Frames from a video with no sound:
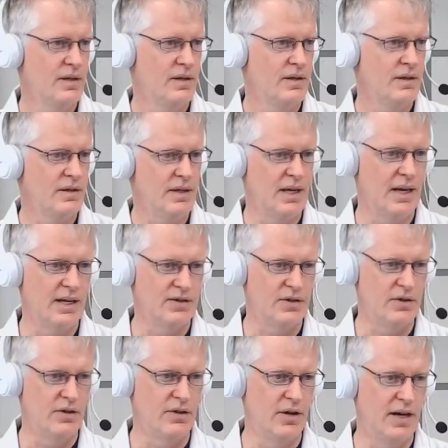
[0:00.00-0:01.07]
Yeah,
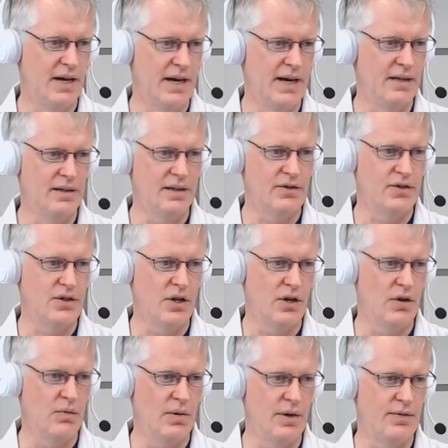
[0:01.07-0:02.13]
it's a little high. Let's
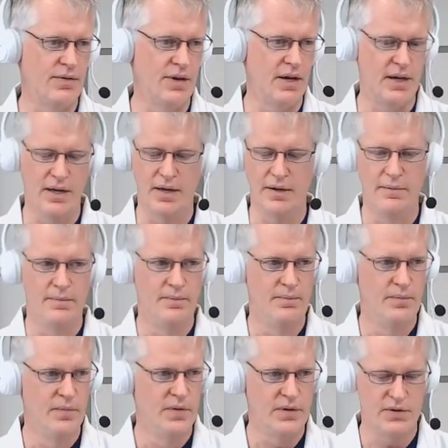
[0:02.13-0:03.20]
go with
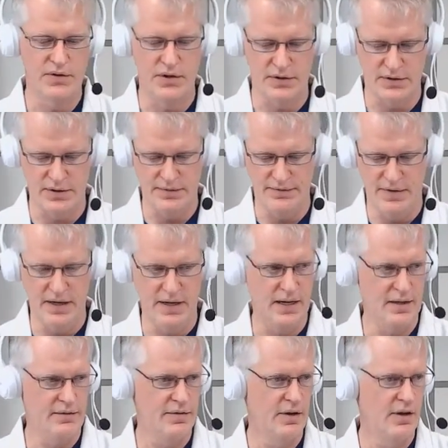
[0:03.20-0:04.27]
65.